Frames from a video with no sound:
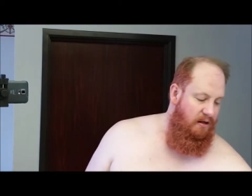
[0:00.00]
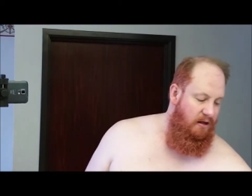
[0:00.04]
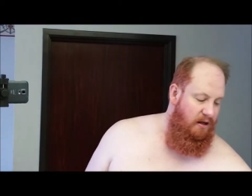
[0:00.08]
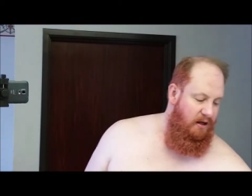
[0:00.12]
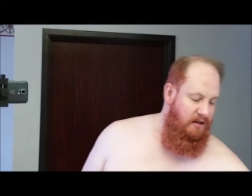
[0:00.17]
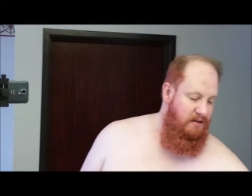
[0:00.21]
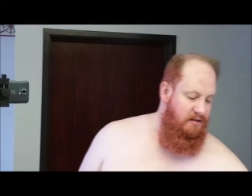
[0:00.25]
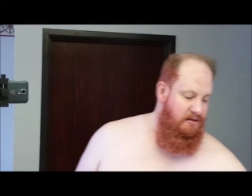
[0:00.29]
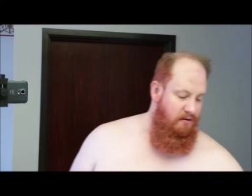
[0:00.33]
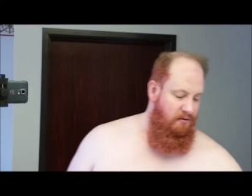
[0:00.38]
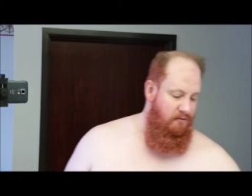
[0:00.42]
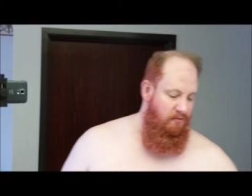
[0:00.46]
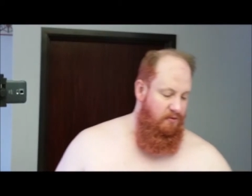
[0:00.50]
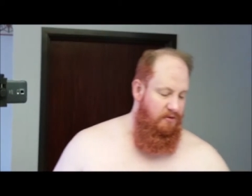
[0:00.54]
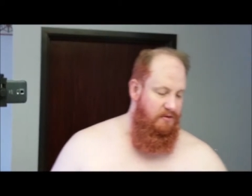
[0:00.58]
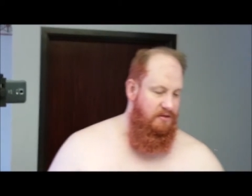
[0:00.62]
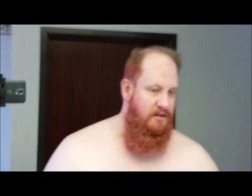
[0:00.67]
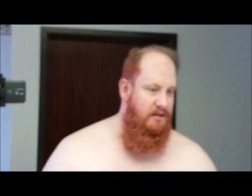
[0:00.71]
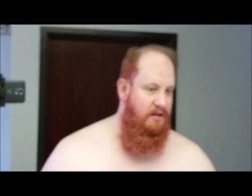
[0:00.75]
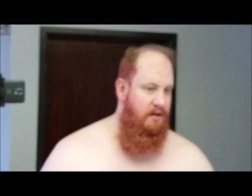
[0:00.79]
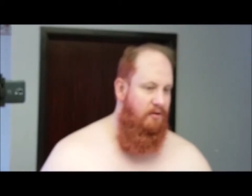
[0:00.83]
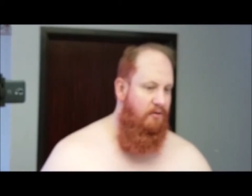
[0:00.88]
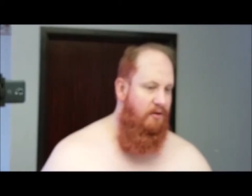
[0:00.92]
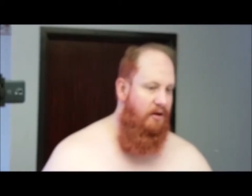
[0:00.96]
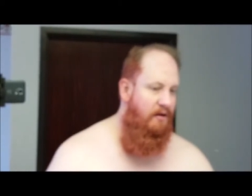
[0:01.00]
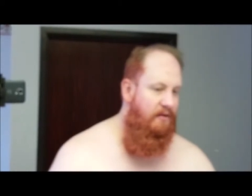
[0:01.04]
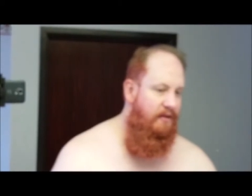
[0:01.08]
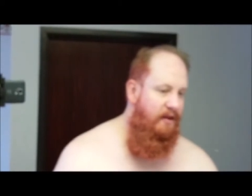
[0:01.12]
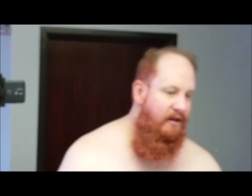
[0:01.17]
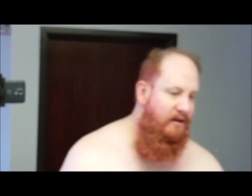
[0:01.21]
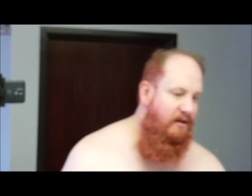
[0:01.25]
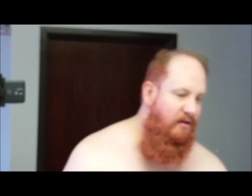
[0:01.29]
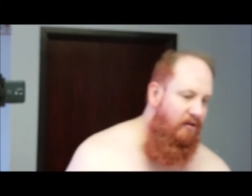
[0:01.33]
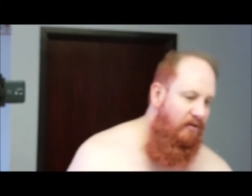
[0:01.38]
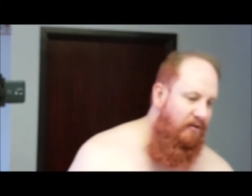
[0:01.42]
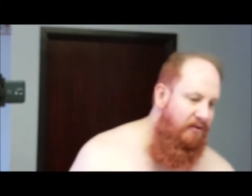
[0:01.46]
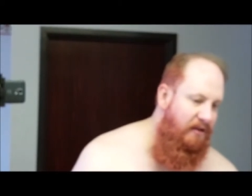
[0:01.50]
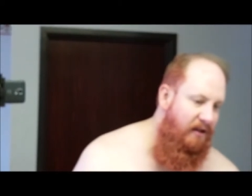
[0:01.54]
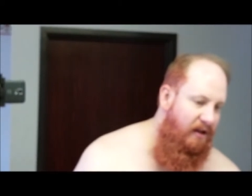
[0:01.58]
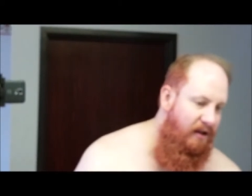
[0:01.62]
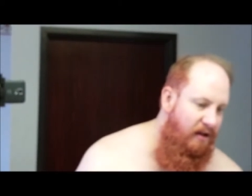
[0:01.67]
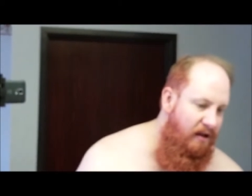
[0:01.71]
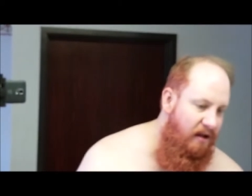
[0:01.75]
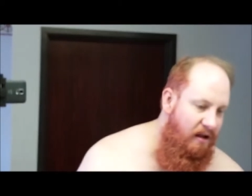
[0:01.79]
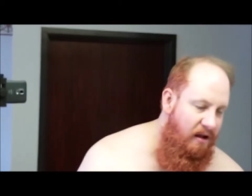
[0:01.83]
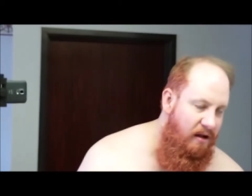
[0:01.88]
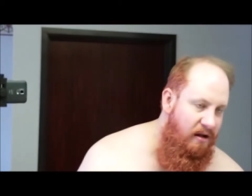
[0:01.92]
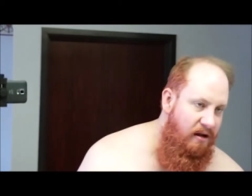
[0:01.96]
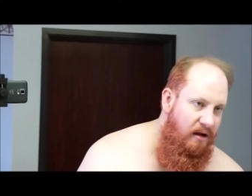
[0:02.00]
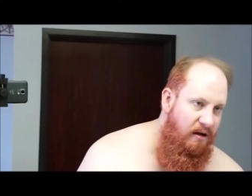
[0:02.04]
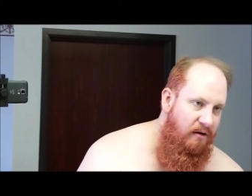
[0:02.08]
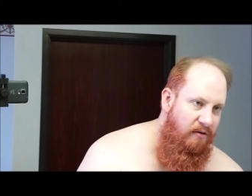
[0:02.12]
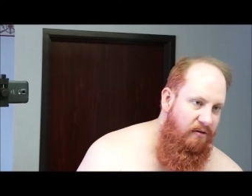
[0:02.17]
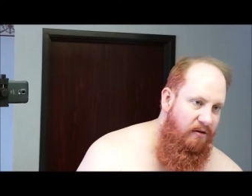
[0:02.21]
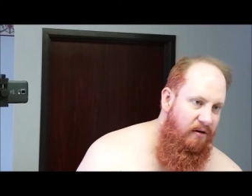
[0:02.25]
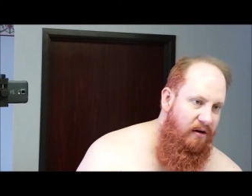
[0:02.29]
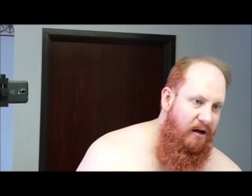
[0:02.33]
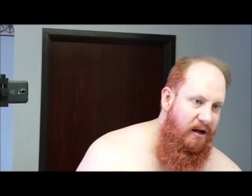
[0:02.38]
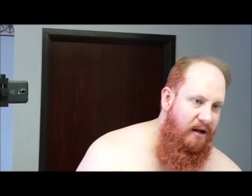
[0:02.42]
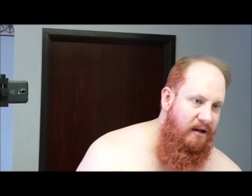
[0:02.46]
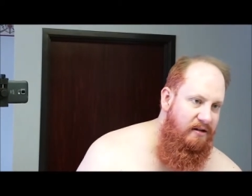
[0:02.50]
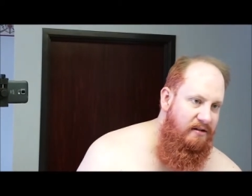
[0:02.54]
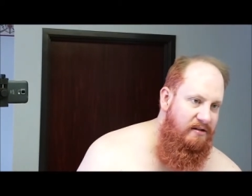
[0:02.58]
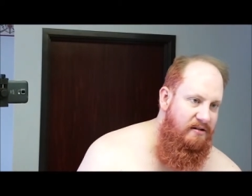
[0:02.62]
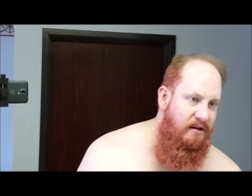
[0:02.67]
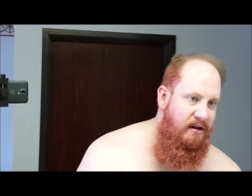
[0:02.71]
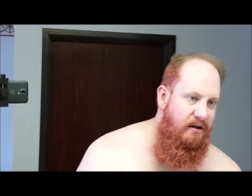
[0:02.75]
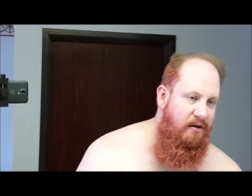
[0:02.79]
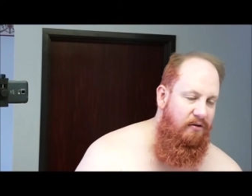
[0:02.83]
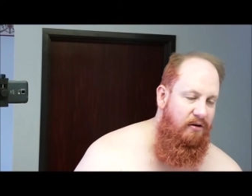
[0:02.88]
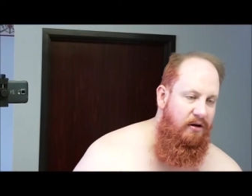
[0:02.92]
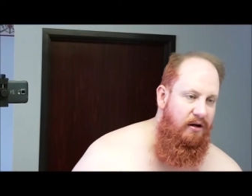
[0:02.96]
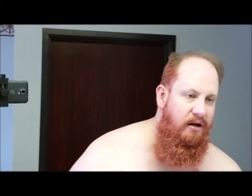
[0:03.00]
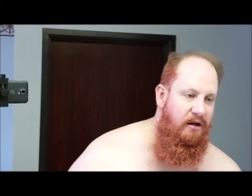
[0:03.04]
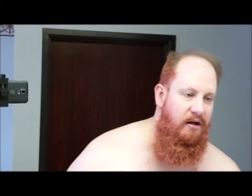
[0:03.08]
I don't want to know how that got there. Right, so...